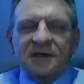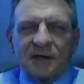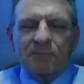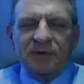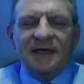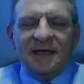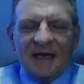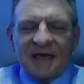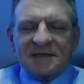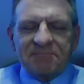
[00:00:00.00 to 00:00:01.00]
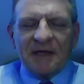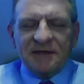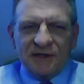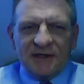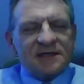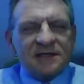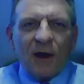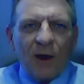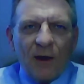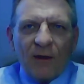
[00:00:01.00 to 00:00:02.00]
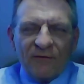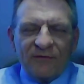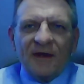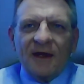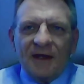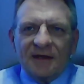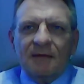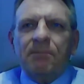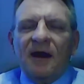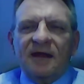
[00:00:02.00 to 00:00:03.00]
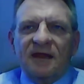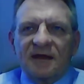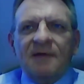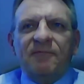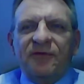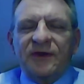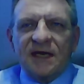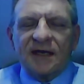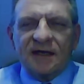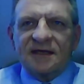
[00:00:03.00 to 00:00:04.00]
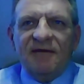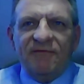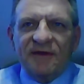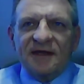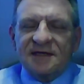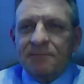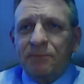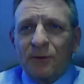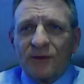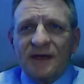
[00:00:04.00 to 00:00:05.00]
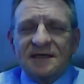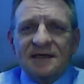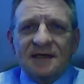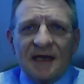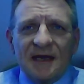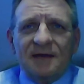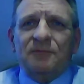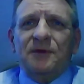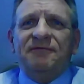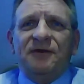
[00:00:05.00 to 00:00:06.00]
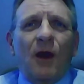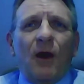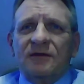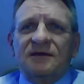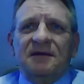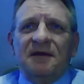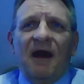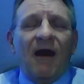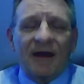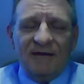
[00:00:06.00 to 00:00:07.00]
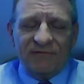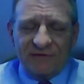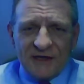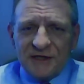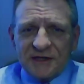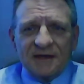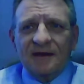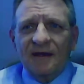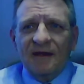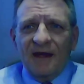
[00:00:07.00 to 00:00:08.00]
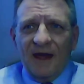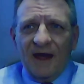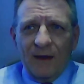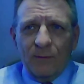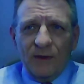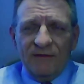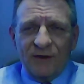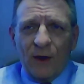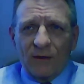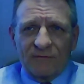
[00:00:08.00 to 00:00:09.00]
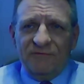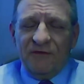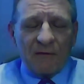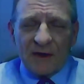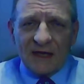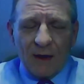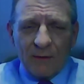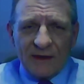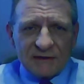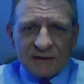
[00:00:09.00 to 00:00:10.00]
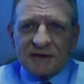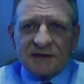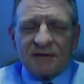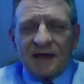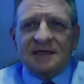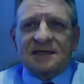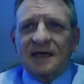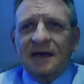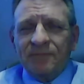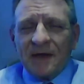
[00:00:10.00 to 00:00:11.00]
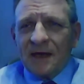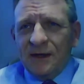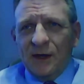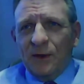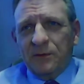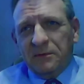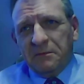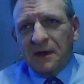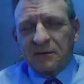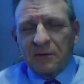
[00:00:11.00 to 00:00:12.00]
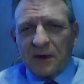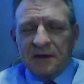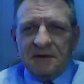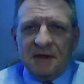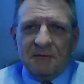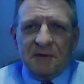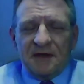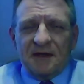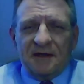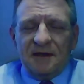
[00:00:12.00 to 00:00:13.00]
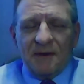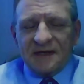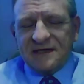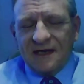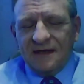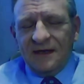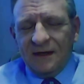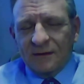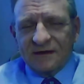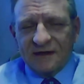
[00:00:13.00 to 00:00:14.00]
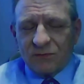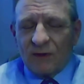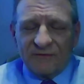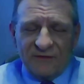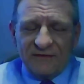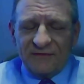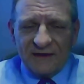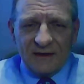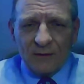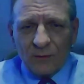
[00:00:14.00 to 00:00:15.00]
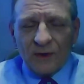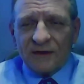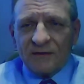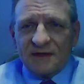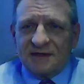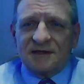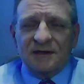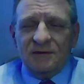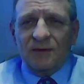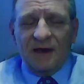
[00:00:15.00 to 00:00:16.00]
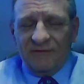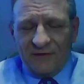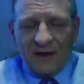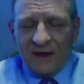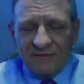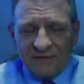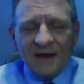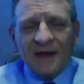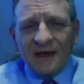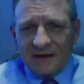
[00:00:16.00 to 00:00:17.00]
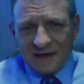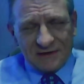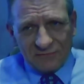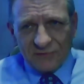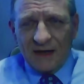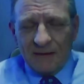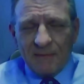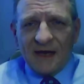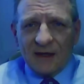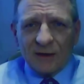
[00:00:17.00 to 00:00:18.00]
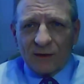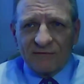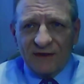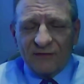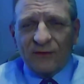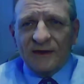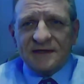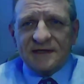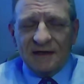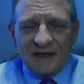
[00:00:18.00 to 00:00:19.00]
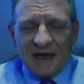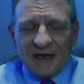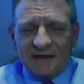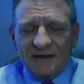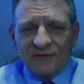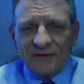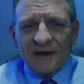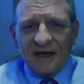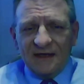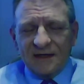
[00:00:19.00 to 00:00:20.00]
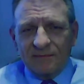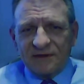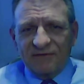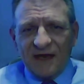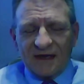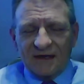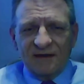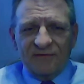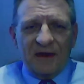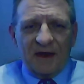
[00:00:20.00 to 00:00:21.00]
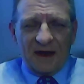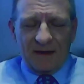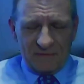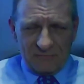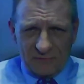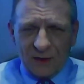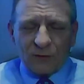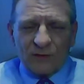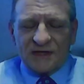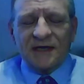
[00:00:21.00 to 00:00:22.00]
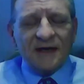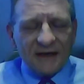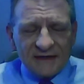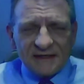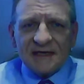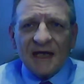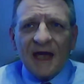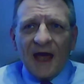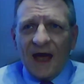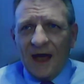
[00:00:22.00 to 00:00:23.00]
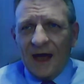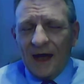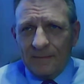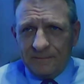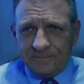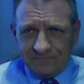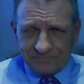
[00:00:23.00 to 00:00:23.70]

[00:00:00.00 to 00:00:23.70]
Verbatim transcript: completely expunge us of the buy the dip fraternity for the simple reason that we've got high inflation. Uh, we've got very low interest rates. Um, you know, whether we're you whether the U.S. ten yield is 150 or whether it's 225 doesn't really make a lot of difference in negative in terms of negative um, real returns. Um,